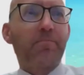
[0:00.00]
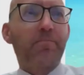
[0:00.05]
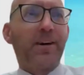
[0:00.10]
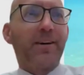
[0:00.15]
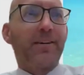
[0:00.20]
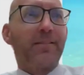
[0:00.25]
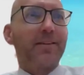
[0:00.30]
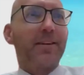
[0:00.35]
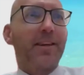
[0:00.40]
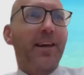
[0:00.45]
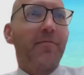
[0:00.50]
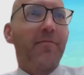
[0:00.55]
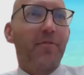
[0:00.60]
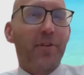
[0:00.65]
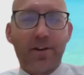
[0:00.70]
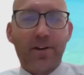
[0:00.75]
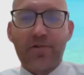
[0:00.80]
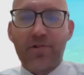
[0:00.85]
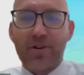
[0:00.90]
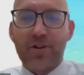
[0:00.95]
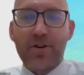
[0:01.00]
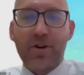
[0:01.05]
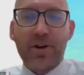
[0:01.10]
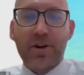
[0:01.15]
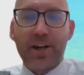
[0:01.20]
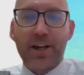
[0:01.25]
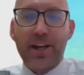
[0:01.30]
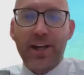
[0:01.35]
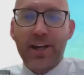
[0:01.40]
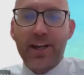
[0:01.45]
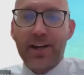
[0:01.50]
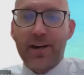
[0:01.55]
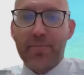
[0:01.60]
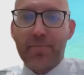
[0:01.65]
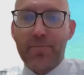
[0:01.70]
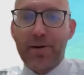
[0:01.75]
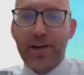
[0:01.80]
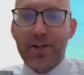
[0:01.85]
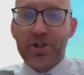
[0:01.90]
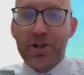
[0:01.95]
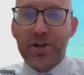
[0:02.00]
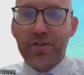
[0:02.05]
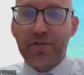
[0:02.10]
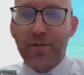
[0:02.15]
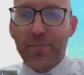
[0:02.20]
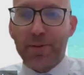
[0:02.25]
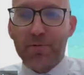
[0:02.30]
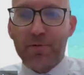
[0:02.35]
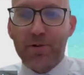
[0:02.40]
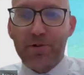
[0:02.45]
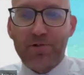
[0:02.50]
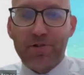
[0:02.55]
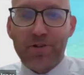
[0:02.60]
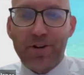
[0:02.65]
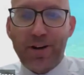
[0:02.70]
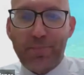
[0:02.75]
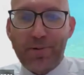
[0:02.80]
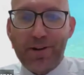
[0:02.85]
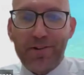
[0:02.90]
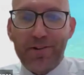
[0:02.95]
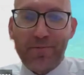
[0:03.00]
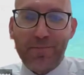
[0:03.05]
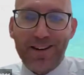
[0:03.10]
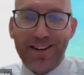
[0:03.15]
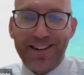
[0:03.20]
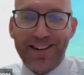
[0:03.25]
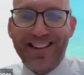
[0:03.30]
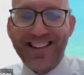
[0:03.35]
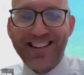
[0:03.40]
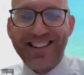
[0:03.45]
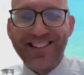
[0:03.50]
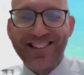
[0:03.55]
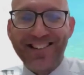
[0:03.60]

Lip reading: but Canva hasn't got a picture of a boat as crappy as mine.